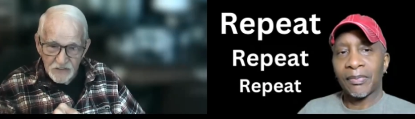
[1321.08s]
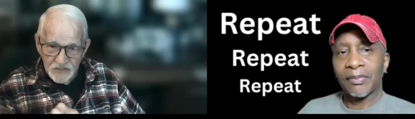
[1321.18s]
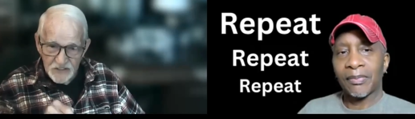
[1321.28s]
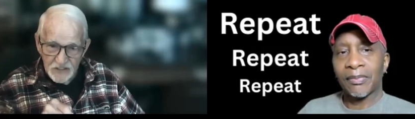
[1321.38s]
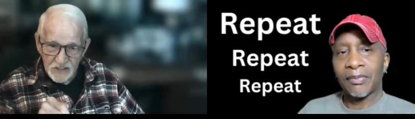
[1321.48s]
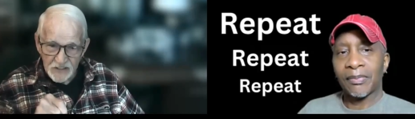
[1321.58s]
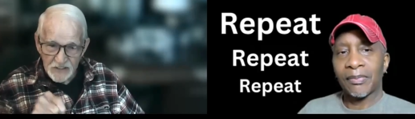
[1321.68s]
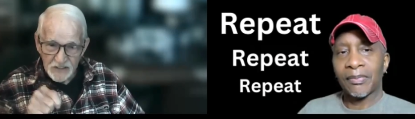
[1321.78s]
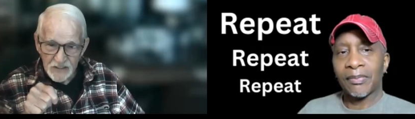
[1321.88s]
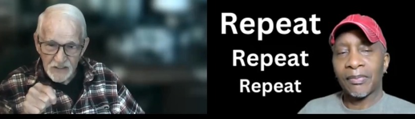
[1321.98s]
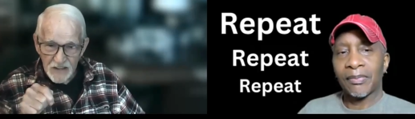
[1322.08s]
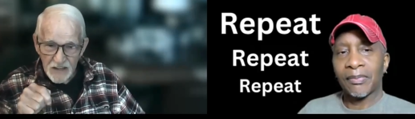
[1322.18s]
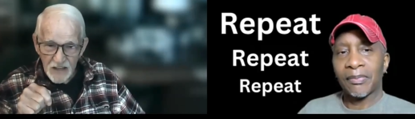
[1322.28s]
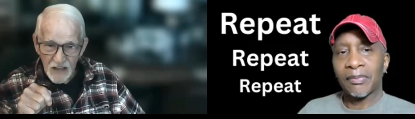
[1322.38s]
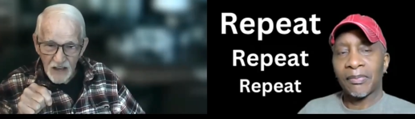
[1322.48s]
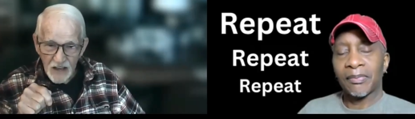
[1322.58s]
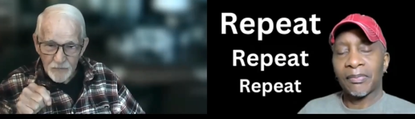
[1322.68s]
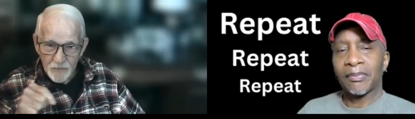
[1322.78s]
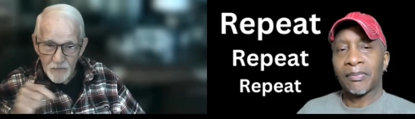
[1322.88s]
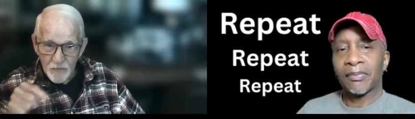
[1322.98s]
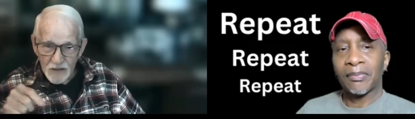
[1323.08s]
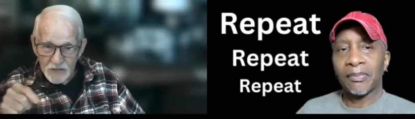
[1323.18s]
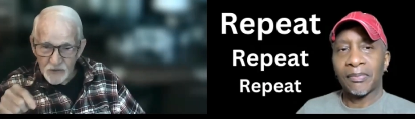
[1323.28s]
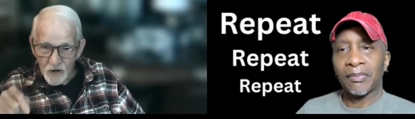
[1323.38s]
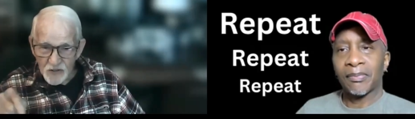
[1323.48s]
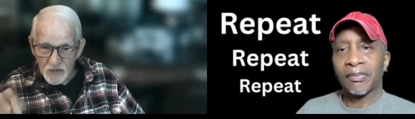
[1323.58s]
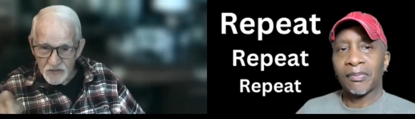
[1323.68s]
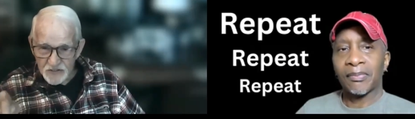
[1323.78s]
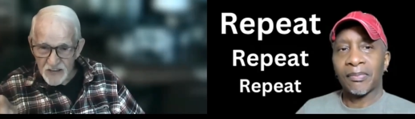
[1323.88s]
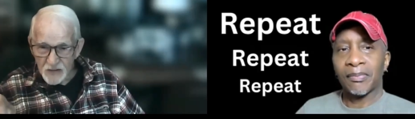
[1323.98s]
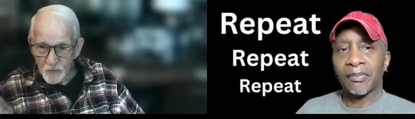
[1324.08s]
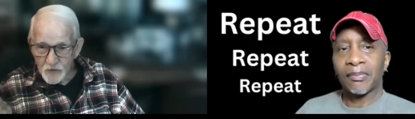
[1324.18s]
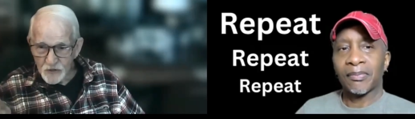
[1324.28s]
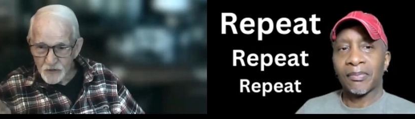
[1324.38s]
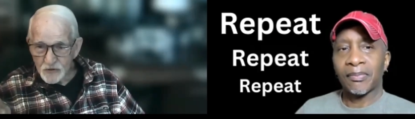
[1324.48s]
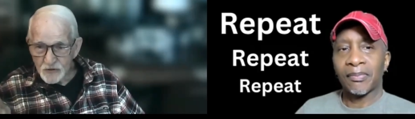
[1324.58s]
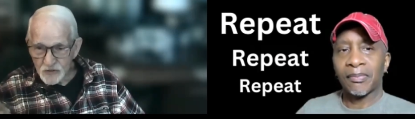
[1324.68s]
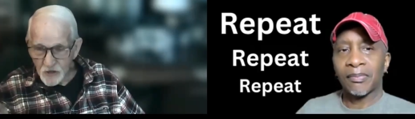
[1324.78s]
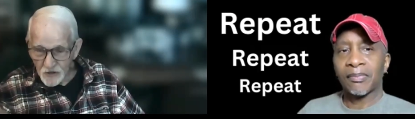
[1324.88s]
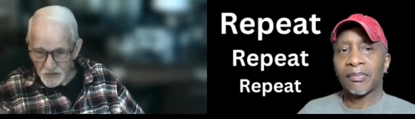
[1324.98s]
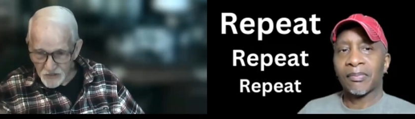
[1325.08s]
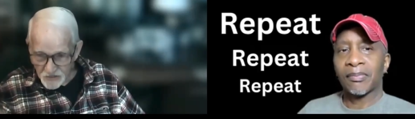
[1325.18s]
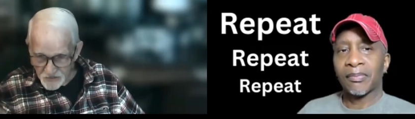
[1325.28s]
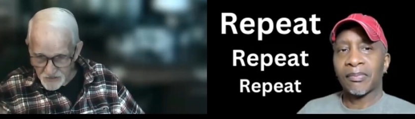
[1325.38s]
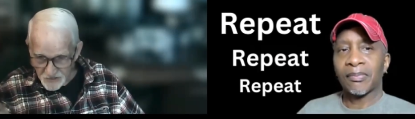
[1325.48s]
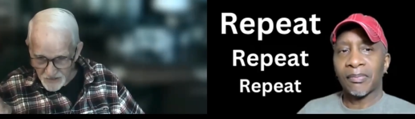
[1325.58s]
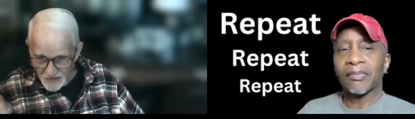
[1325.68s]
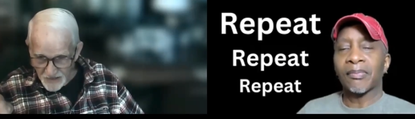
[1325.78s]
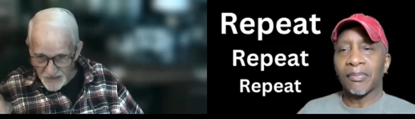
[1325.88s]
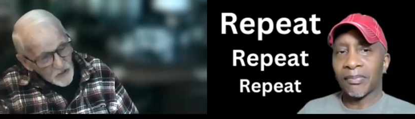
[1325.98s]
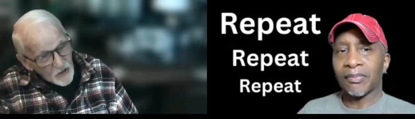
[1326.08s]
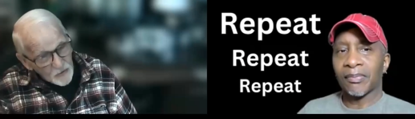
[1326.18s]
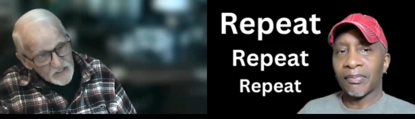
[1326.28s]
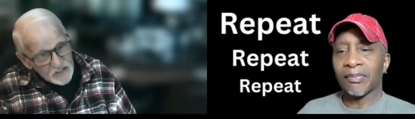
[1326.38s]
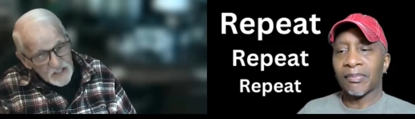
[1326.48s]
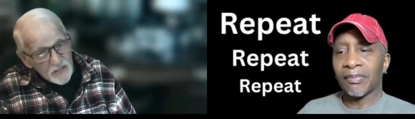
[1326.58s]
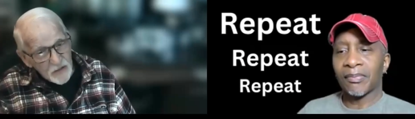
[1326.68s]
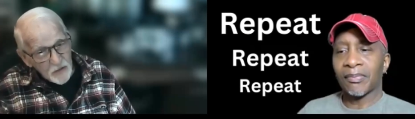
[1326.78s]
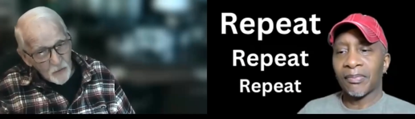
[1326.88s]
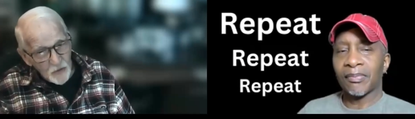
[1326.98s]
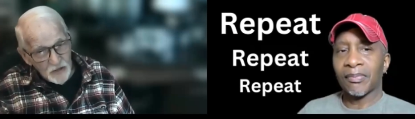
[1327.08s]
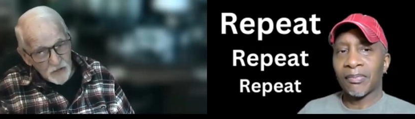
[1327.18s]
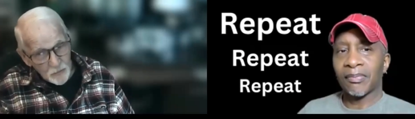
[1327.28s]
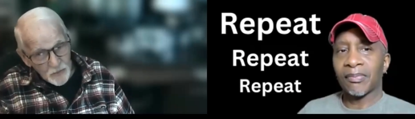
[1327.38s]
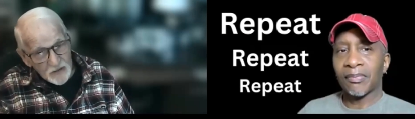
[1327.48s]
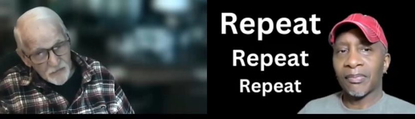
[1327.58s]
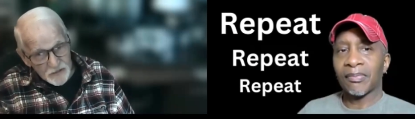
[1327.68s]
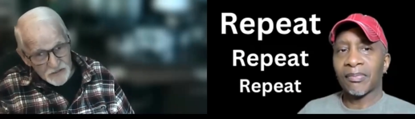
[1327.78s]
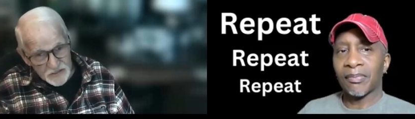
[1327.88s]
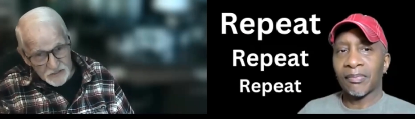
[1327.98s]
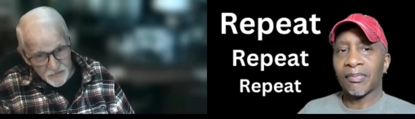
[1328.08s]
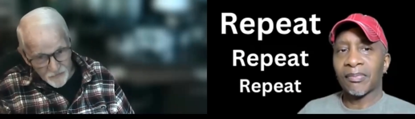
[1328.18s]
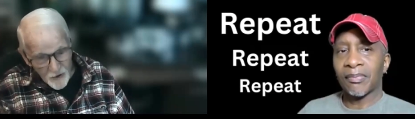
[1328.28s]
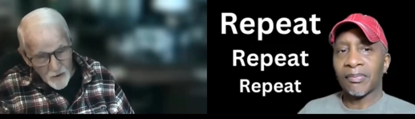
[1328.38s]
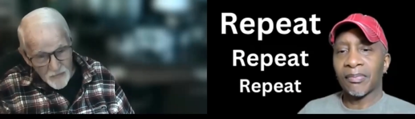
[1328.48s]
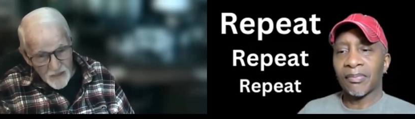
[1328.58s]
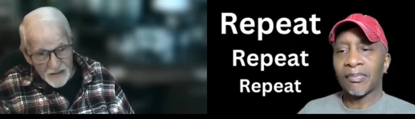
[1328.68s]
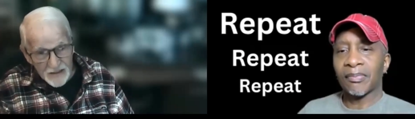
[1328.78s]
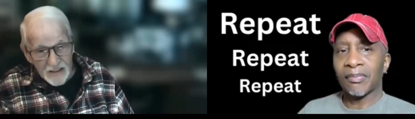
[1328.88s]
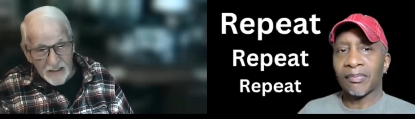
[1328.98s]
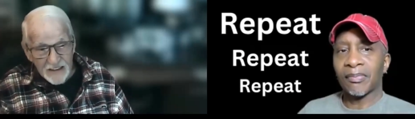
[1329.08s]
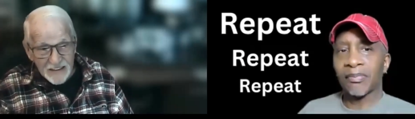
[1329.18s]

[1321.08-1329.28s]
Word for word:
Speaker 1: you see, makes you understand when you do start start receiving what the benefits from that,